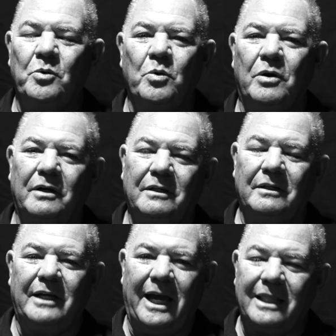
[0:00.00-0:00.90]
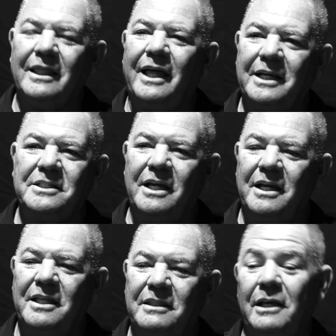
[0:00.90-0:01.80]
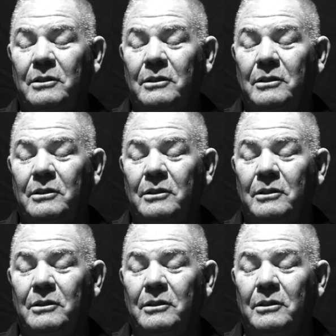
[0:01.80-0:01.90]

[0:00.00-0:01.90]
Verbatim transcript: or athletics. They